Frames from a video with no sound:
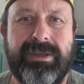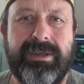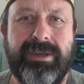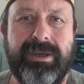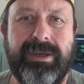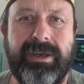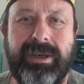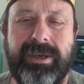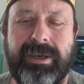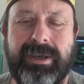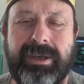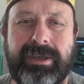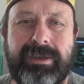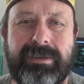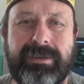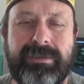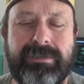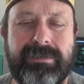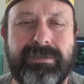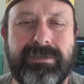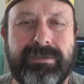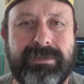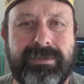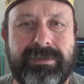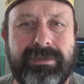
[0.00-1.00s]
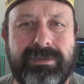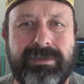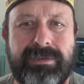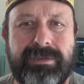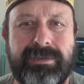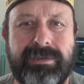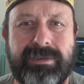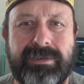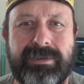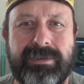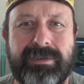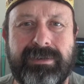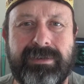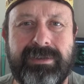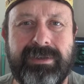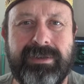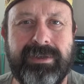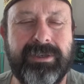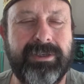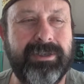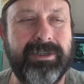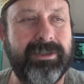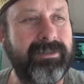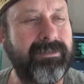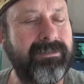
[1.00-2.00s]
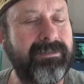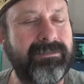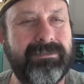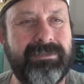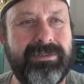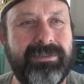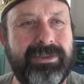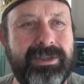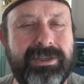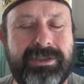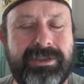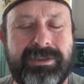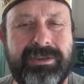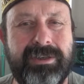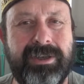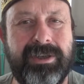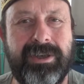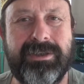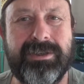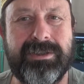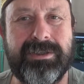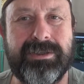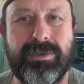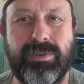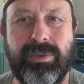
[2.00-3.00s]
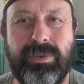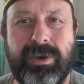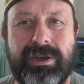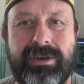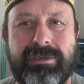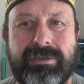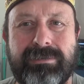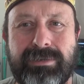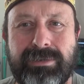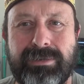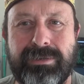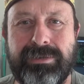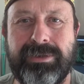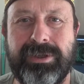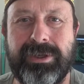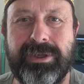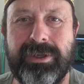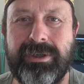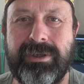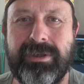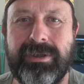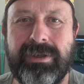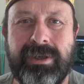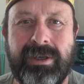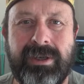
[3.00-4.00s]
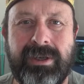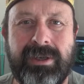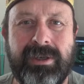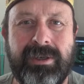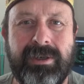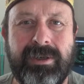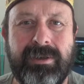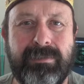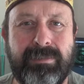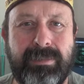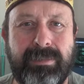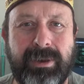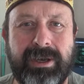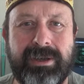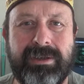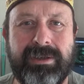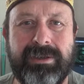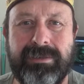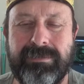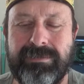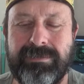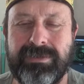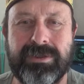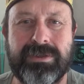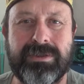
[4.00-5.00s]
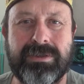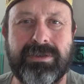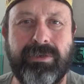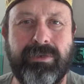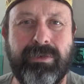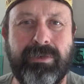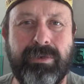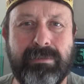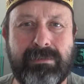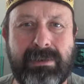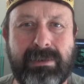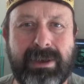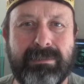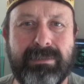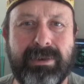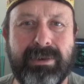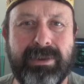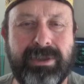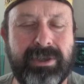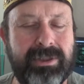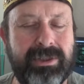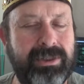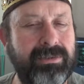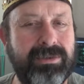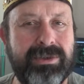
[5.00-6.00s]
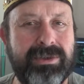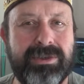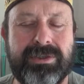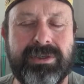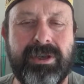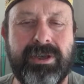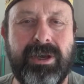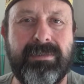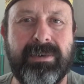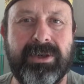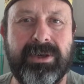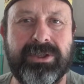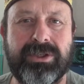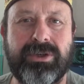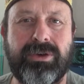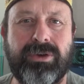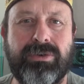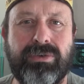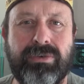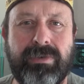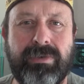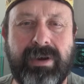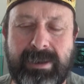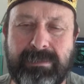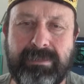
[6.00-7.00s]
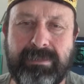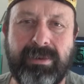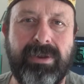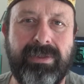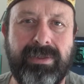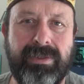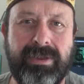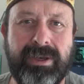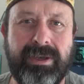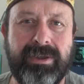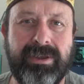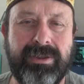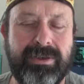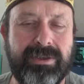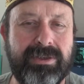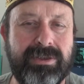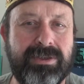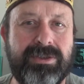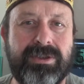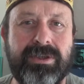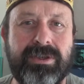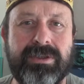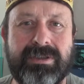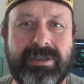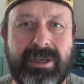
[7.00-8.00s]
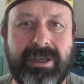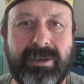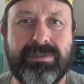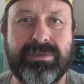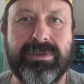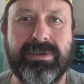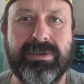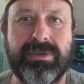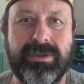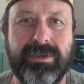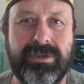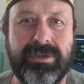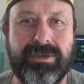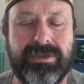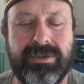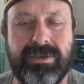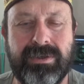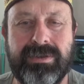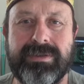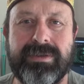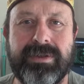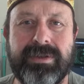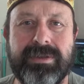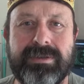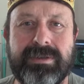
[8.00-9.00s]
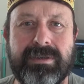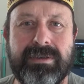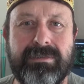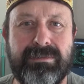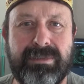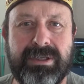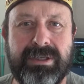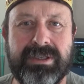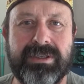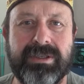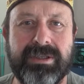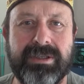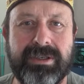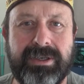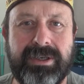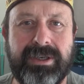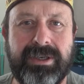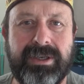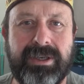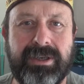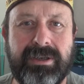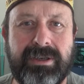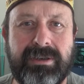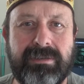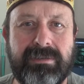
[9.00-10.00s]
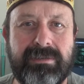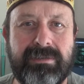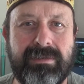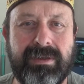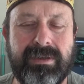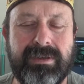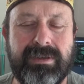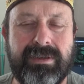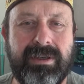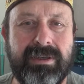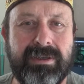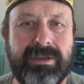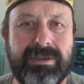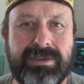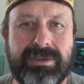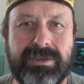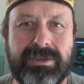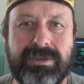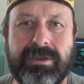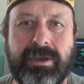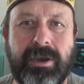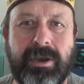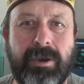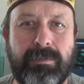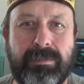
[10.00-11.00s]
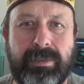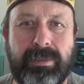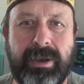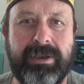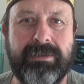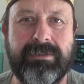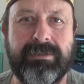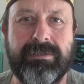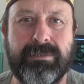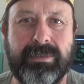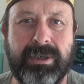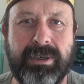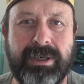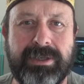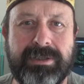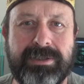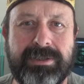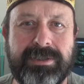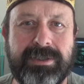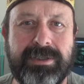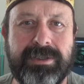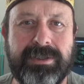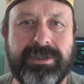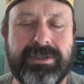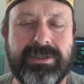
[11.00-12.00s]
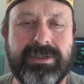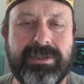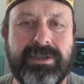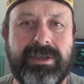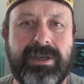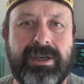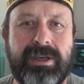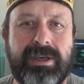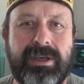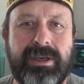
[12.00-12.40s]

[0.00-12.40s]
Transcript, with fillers: and yeah, the internet is a wonderful thing, but you've just got to remember that there is so much crap on there that is just absolutely useless and misleading. You know, just go back to basics